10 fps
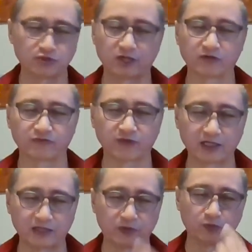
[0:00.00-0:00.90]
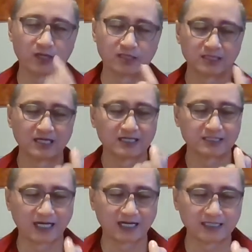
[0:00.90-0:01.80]
you cannot find even one
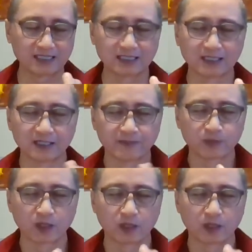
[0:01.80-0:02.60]
tiny